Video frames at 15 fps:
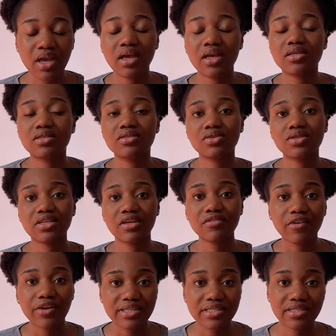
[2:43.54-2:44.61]
So say for
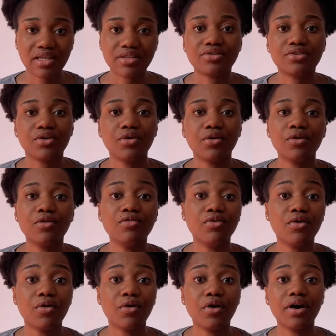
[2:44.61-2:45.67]
instance, you're going
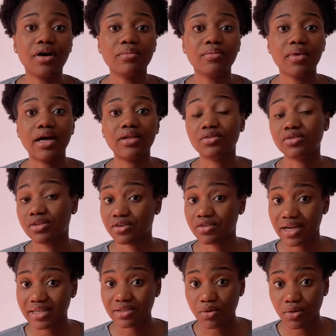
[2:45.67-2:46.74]
for an
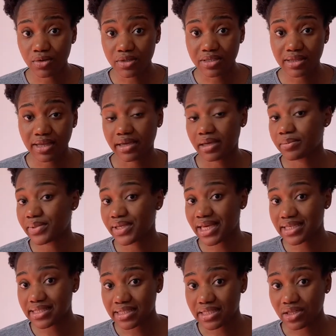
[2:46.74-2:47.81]
undergrad course, like a
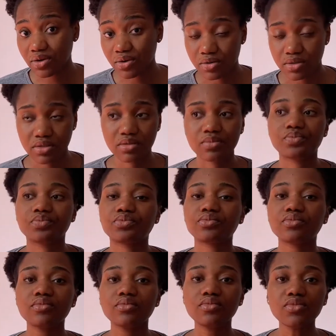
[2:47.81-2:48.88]
BSc course,
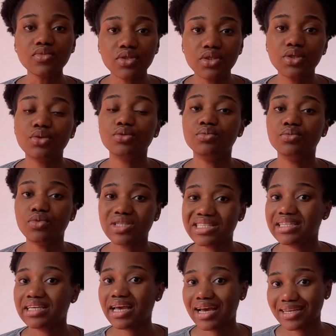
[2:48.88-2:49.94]
they would
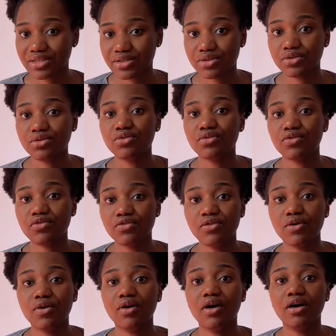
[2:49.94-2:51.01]
mostly ask you
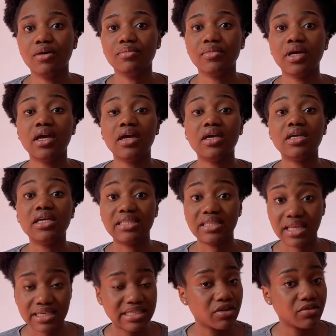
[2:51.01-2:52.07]
for a
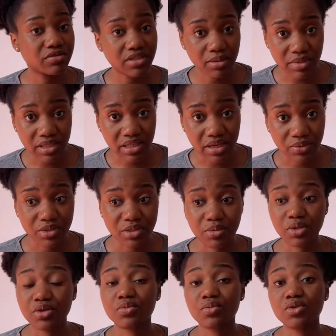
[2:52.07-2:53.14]
test of German language,
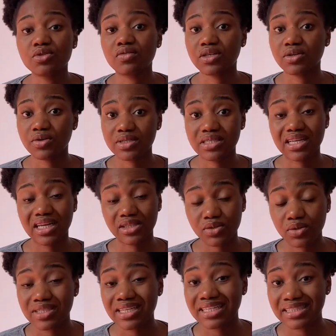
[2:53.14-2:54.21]
because most of the courses are
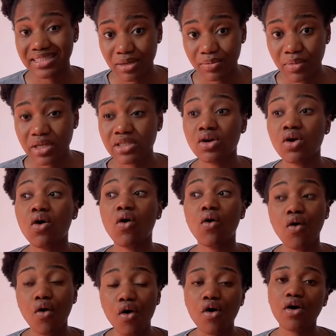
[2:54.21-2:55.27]
taught in German,
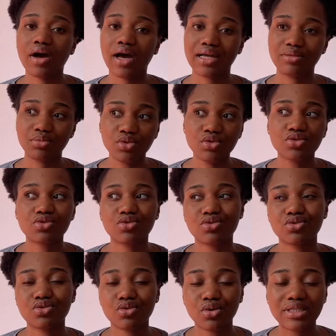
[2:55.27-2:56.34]
or at
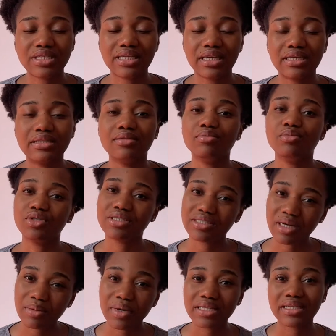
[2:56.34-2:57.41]
most taught in both
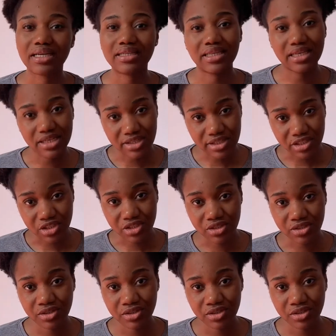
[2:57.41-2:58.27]
German and English.